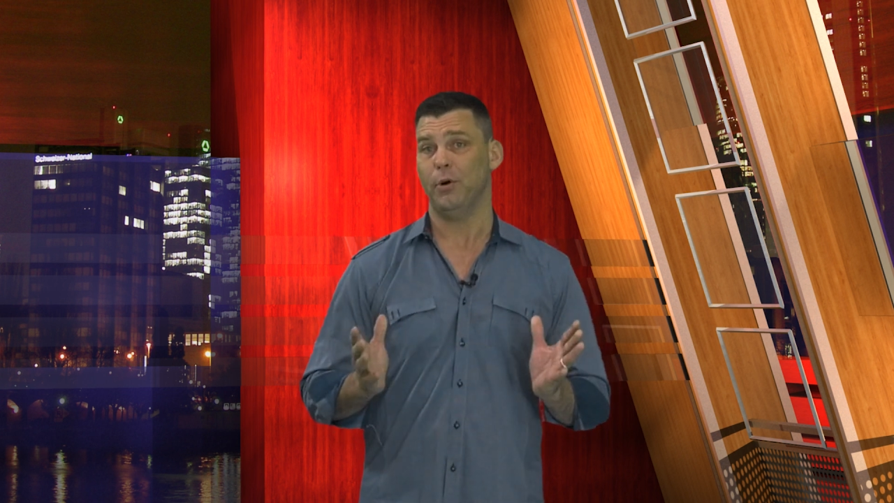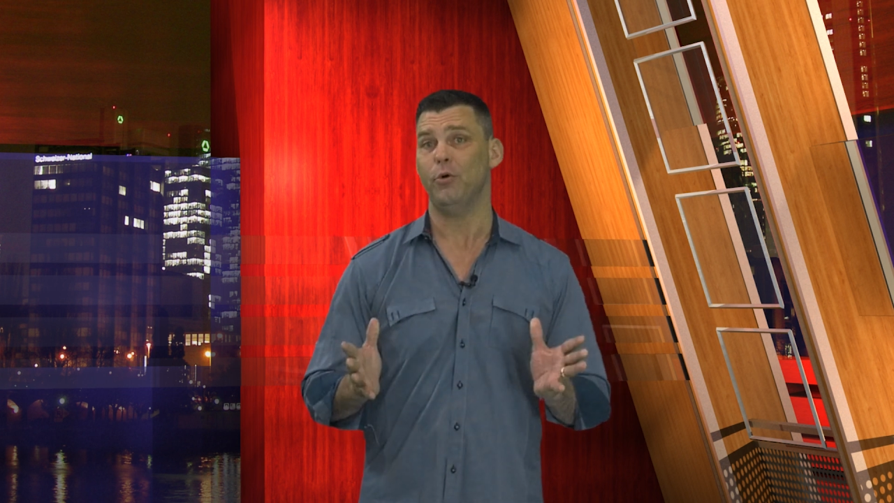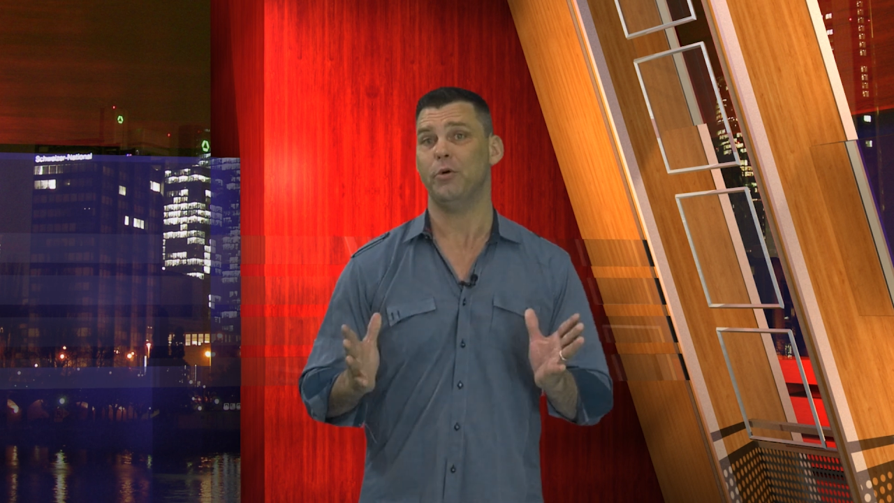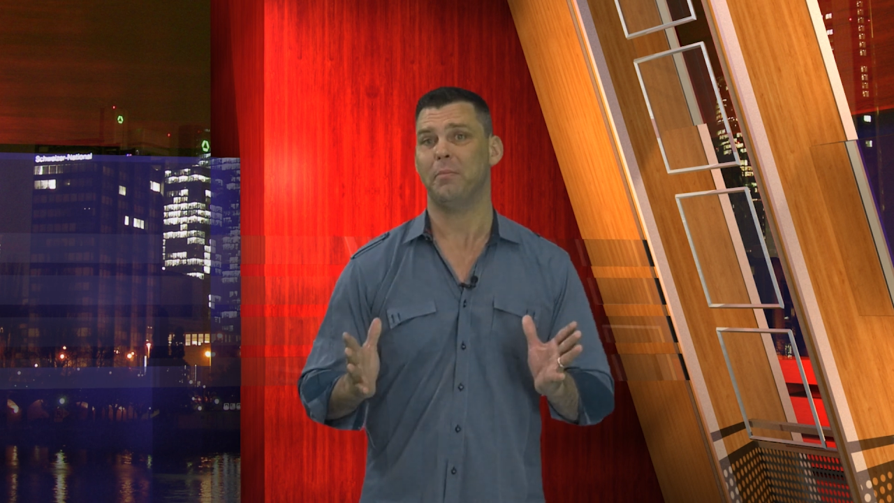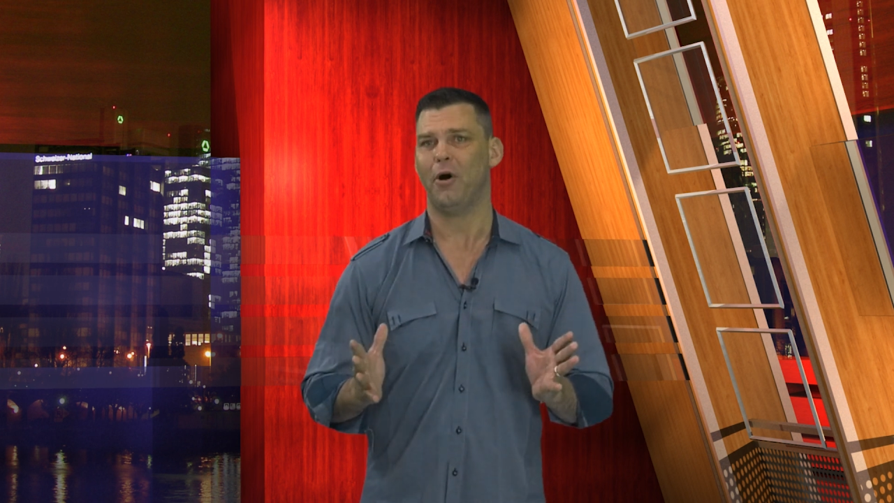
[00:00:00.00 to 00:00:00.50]

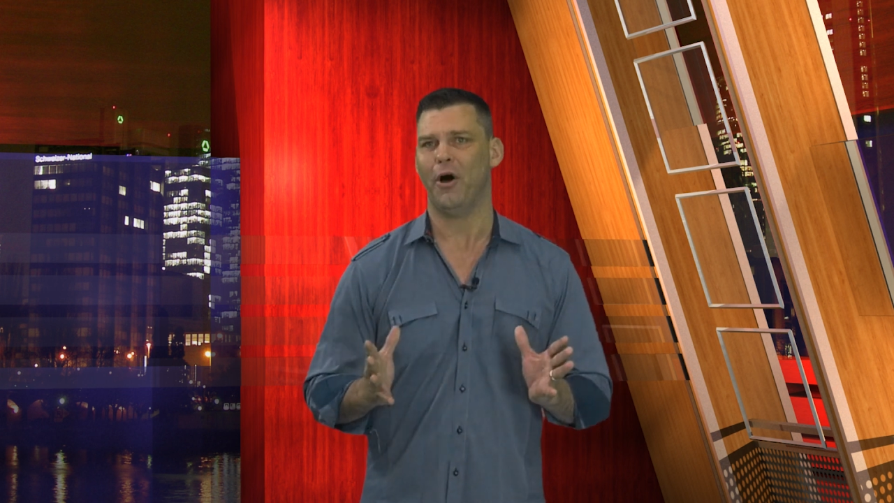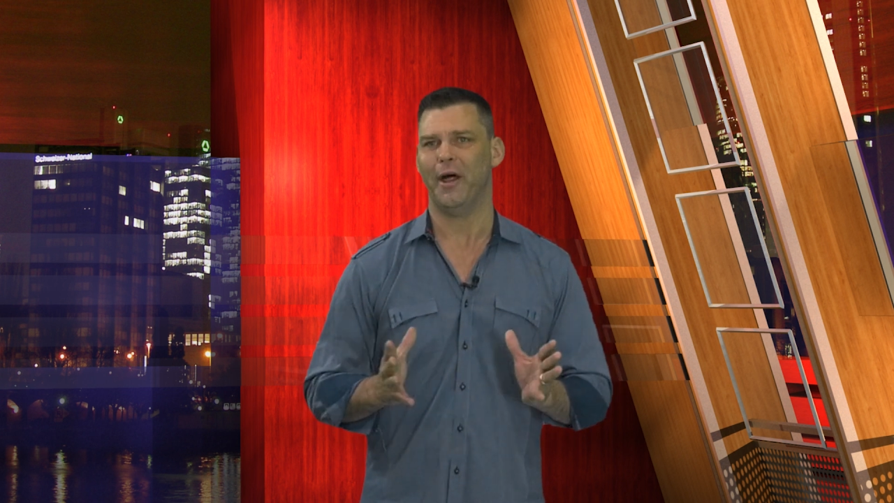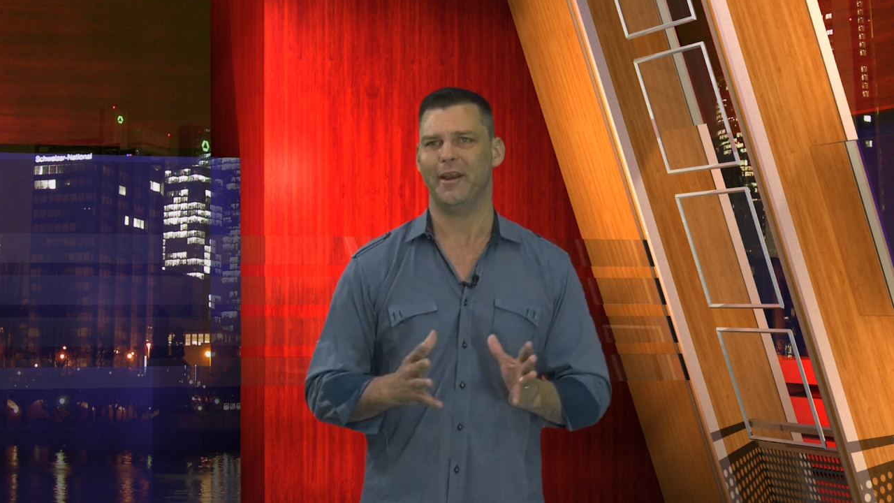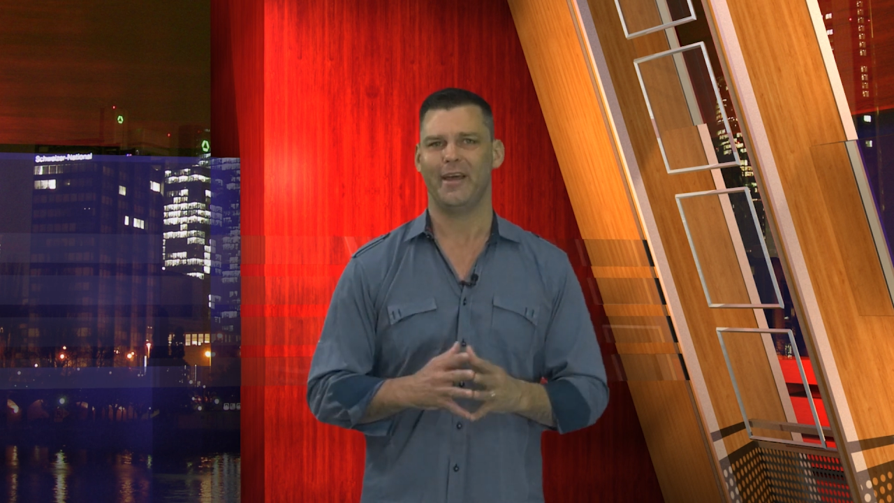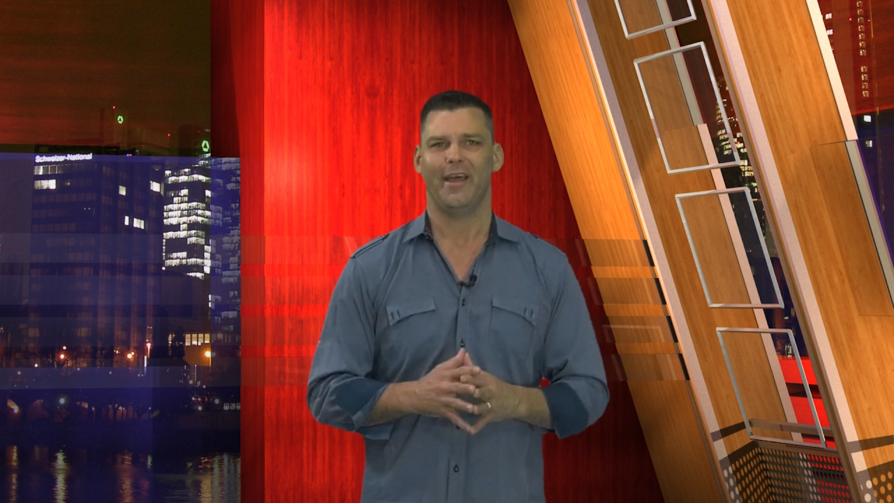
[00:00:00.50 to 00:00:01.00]
pooed
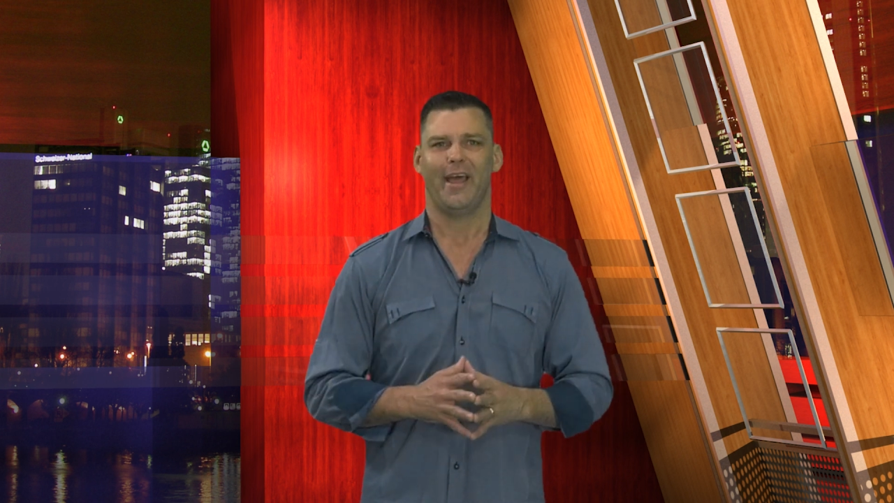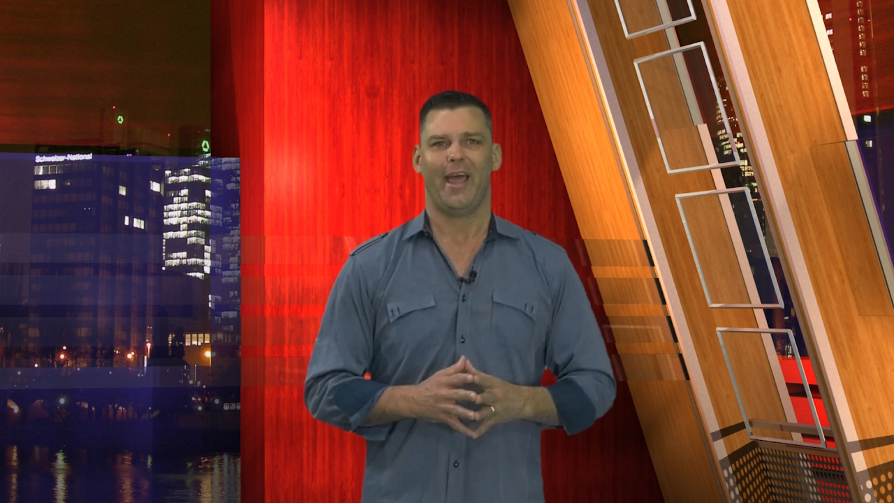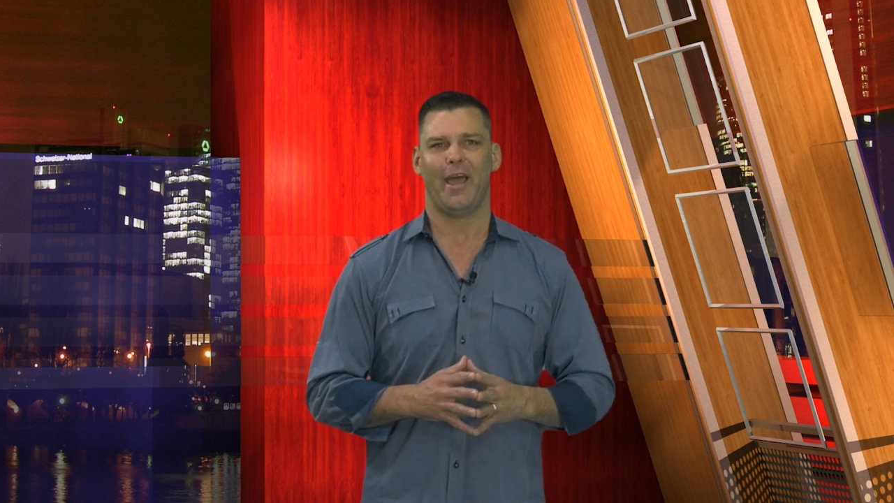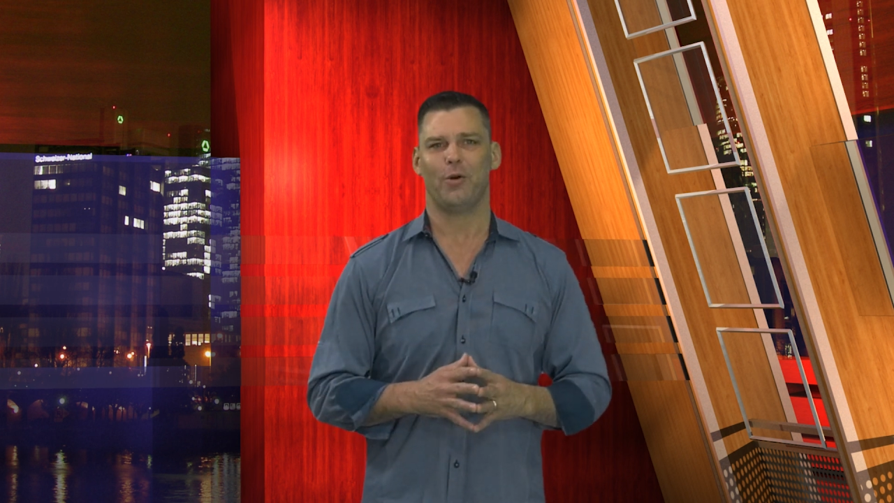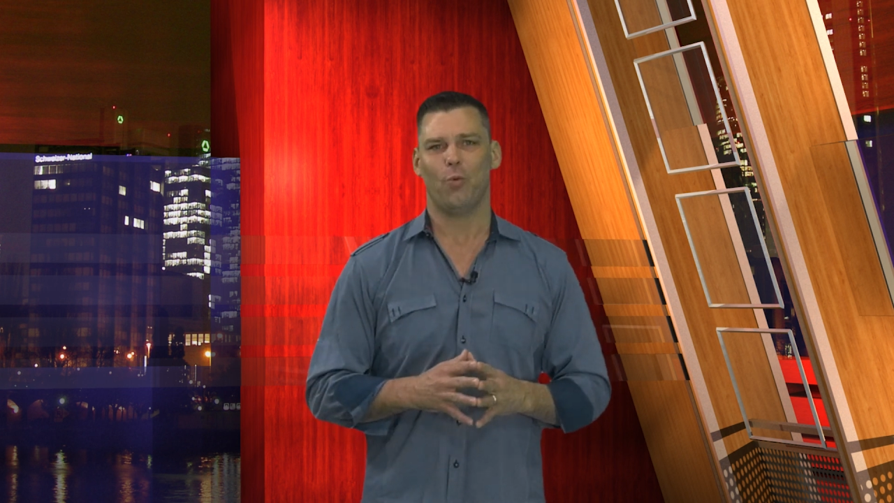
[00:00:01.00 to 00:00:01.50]
upon
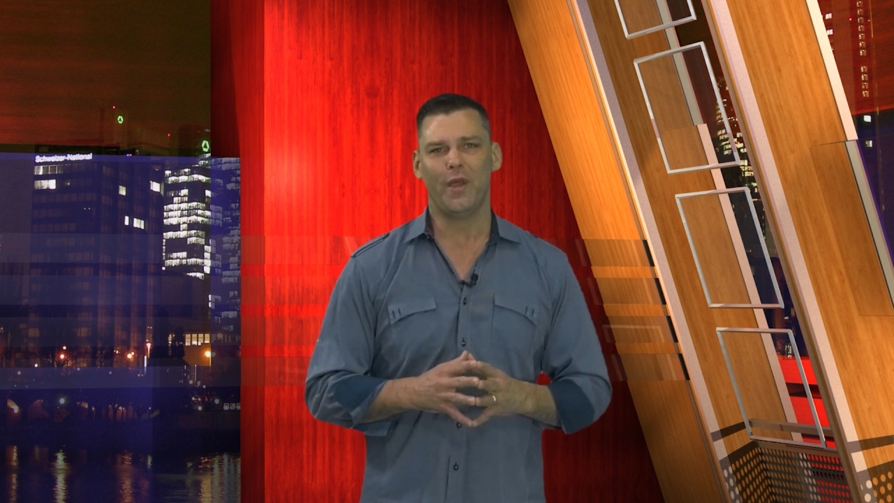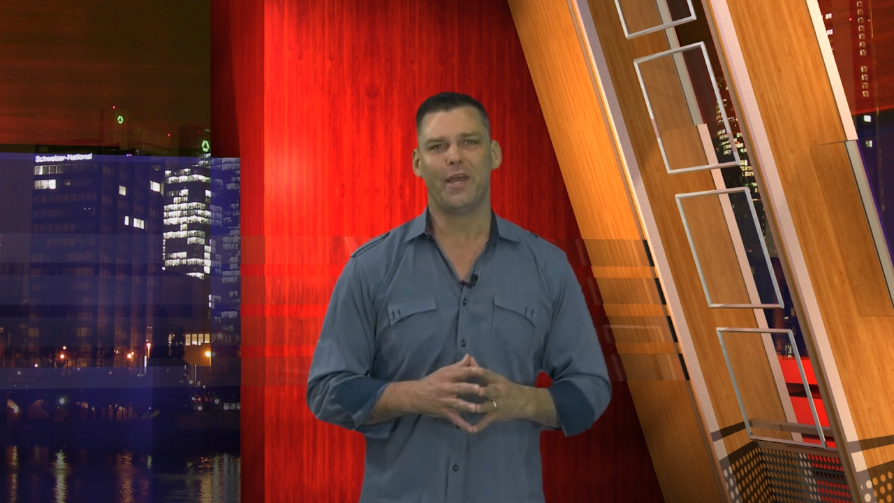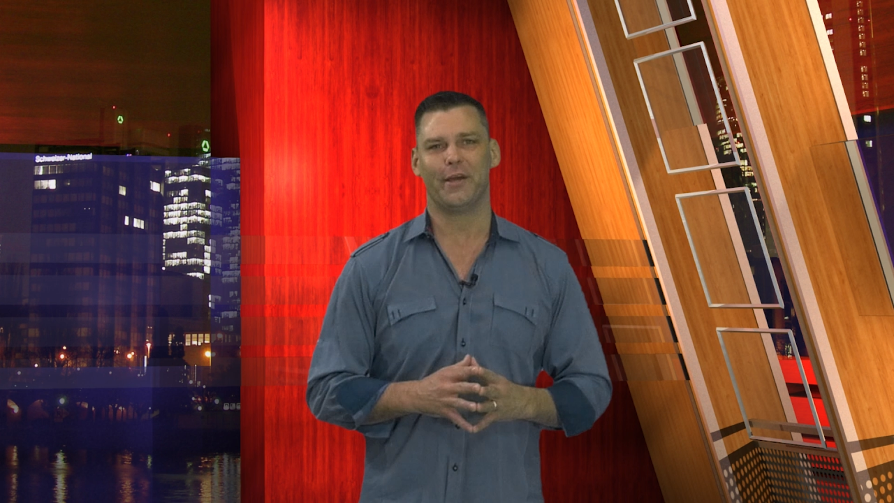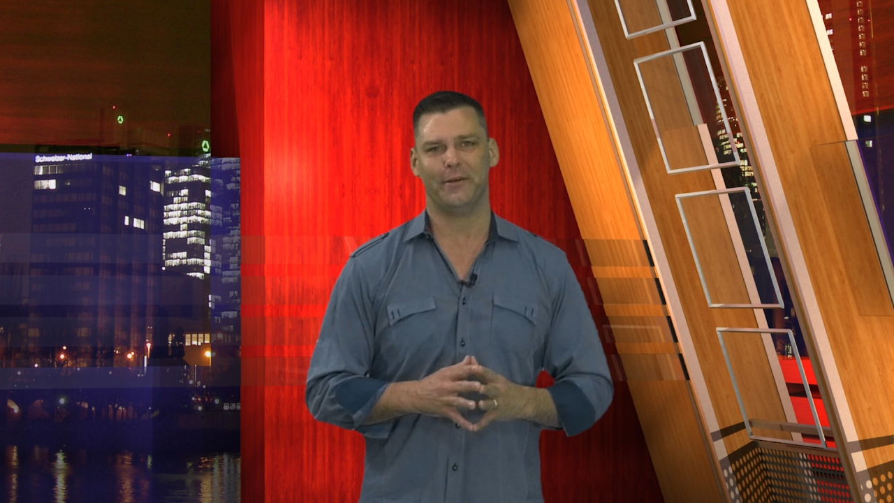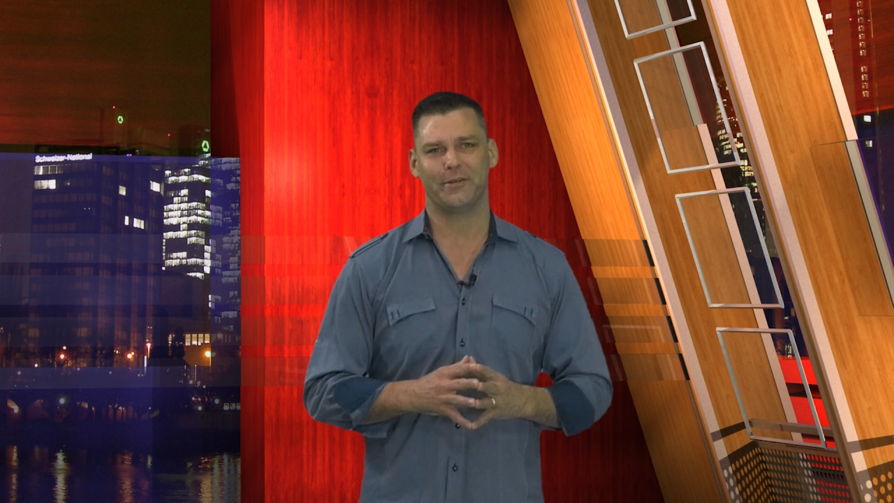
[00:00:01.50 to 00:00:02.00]
and
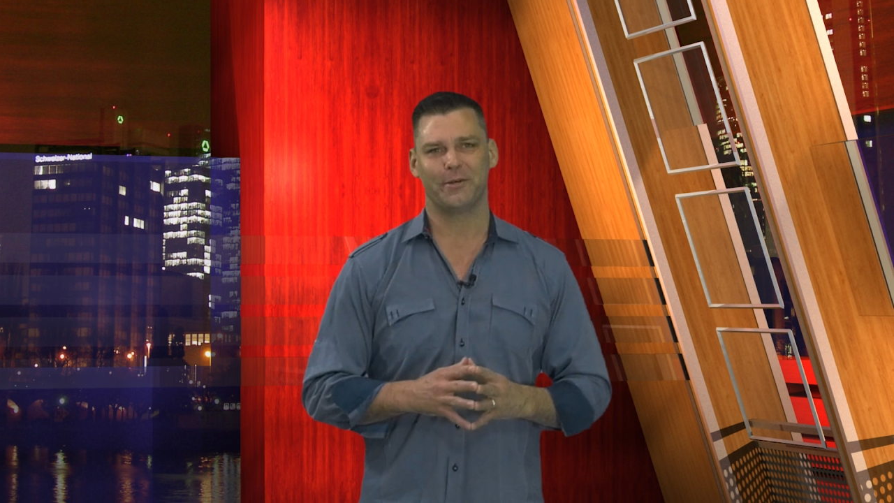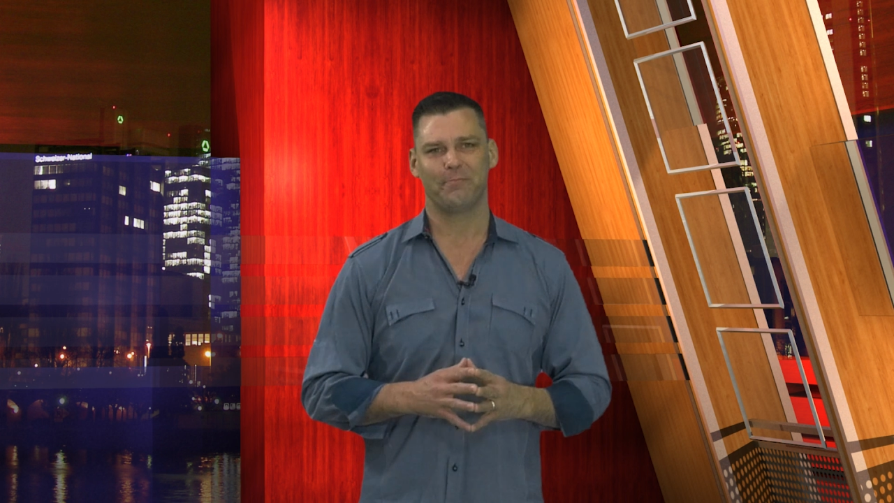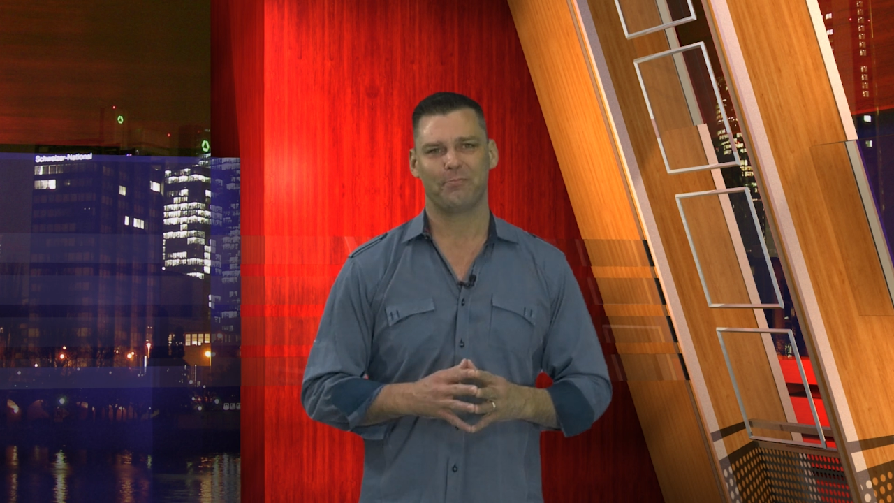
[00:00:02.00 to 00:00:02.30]
weakened.